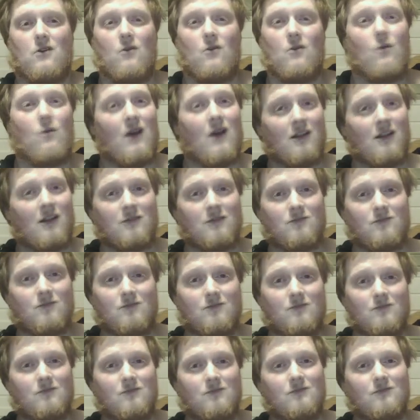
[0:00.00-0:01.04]
Well,
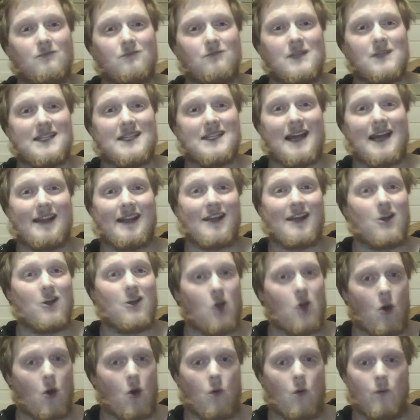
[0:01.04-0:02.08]
sadly
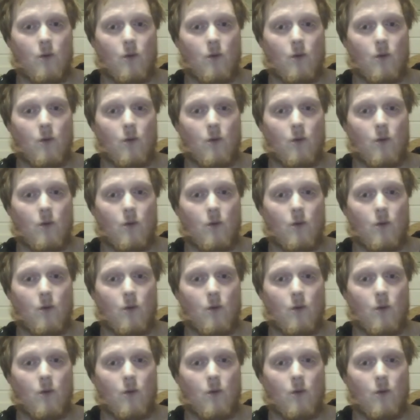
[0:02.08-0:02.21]
no.